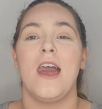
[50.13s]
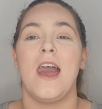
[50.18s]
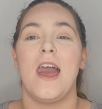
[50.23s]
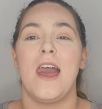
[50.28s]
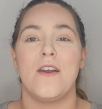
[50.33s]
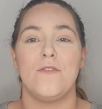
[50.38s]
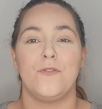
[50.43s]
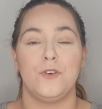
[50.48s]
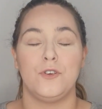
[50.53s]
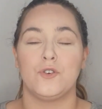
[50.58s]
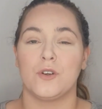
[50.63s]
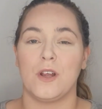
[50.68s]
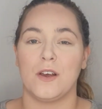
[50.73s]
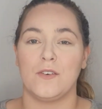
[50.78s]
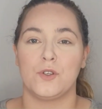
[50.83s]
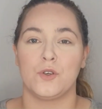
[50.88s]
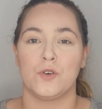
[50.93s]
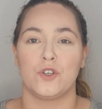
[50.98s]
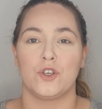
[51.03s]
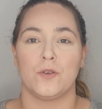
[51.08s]
If you don't have
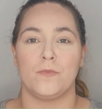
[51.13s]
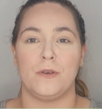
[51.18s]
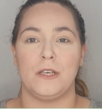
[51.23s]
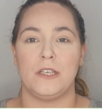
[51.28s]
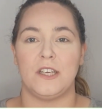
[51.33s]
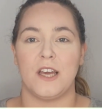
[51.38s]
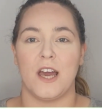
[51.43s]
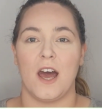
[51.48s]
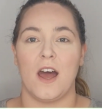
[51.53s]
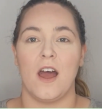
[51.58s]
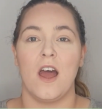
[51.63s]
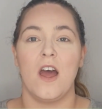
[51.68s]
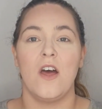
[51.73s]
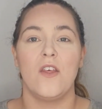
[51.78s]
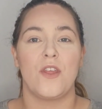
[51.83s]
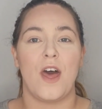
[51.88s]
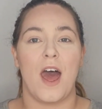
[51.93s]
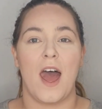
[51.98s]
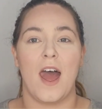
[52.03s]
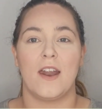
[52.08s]
social media,
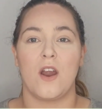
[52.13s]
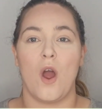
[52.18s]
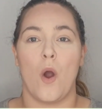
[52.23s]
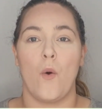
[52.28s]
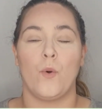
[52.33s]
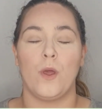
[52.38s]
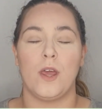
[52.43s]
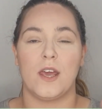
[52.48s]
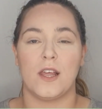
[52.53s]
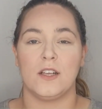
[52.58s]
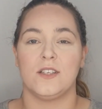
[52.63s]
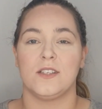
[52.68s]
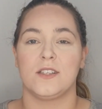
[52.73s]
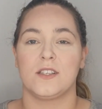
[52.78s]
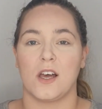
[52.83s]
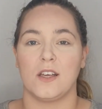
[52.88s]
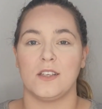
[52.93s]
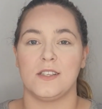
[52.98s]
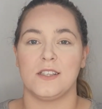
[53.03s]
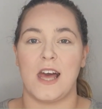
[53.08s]
then we can
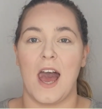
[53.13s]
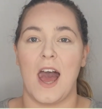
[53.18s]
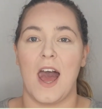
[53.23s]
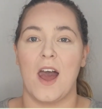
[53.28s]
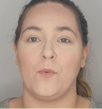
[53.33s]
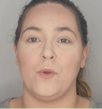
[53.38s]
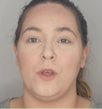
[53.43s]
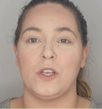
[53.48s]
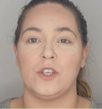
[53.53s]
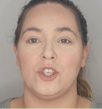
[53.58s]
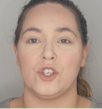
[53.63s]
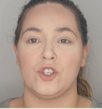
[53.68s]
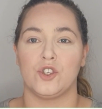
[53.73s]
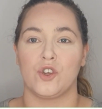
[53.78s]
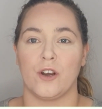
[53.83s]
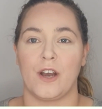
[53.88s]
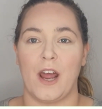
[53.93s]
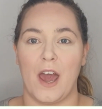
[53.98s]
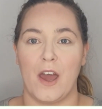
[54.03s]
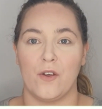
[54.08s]
discuss that and we can just
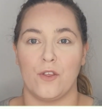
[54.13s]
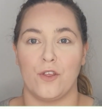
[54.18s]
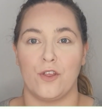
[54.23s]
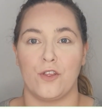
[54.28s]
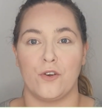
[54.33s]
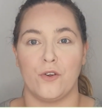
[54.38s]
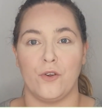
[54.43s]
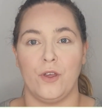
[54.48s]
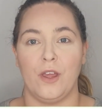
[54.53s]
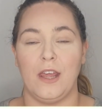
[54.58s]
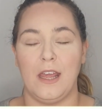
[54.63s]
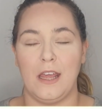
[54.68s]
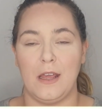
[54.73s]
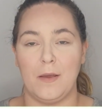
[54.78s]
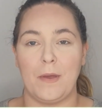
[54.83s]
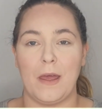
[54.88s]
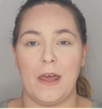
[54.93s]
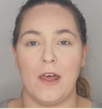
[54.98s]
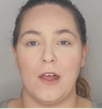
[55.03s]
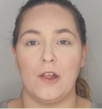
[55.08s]
sort it out through
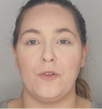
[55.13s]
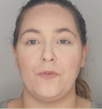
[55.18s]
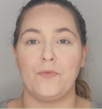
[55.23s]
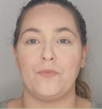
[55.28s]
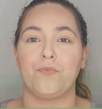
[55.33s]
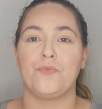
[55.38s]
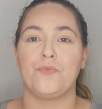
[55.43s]
email.